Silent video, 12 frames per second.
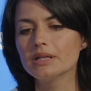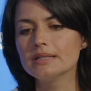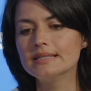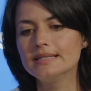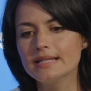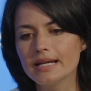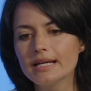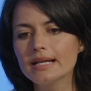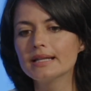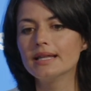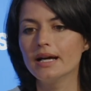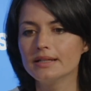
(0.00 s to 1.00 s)

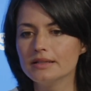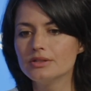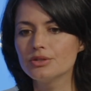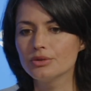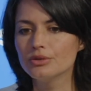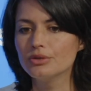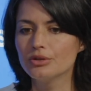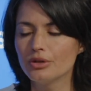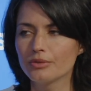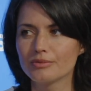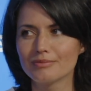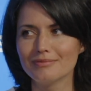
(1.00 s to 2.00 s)
taking that
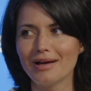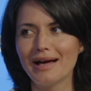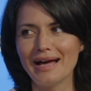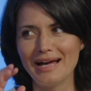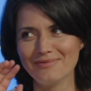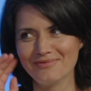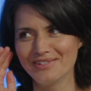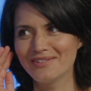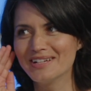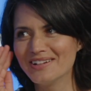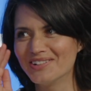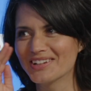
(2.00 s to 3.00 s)
into, I'm
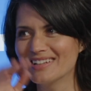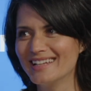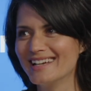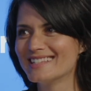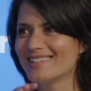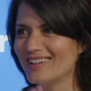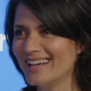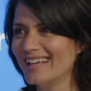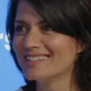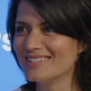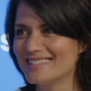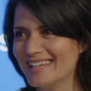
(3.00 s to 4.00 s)
very organized, so I
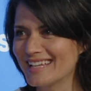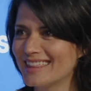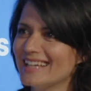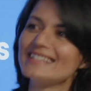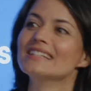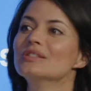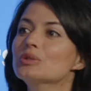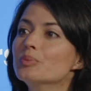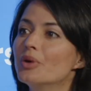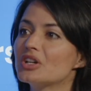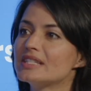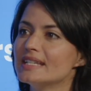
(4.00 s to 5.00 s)
like to take things into
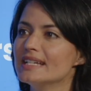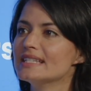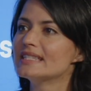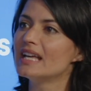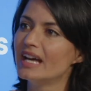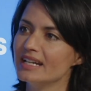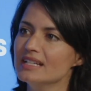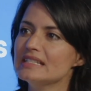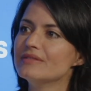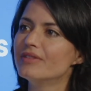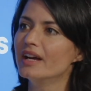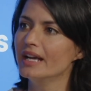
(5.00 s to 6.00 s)
boxes,
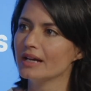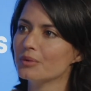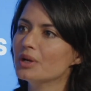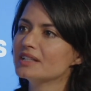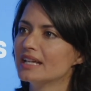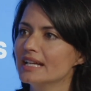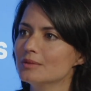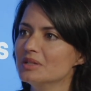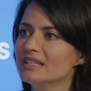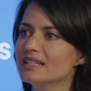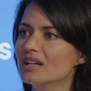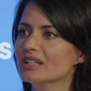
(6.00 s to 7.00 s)
identifying what can be
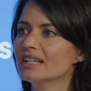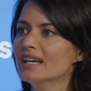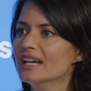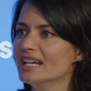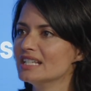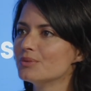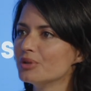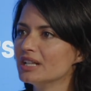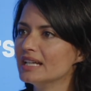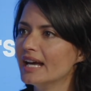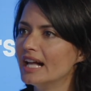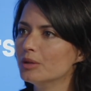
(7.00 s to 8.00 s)
done is
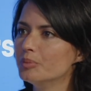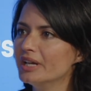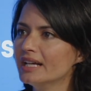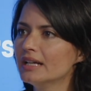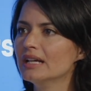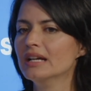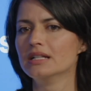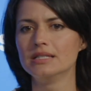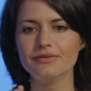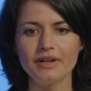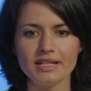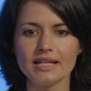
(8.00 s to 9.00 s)
really helping,
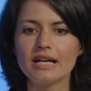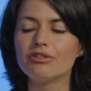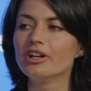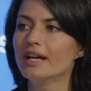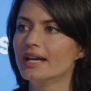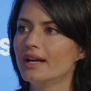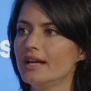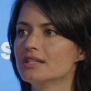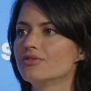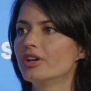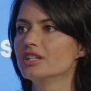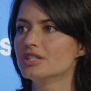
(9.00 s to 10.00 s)
defining our AI
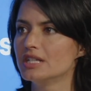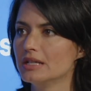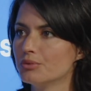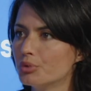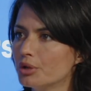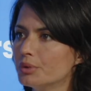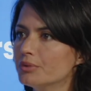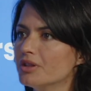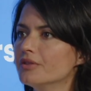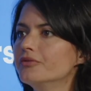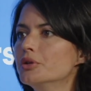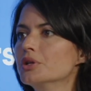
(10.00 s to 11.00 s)
strategy, where we want
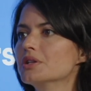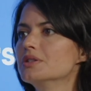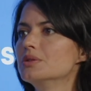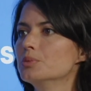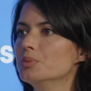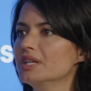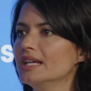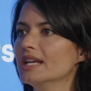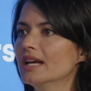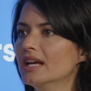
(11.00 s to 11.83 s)
the focus to be,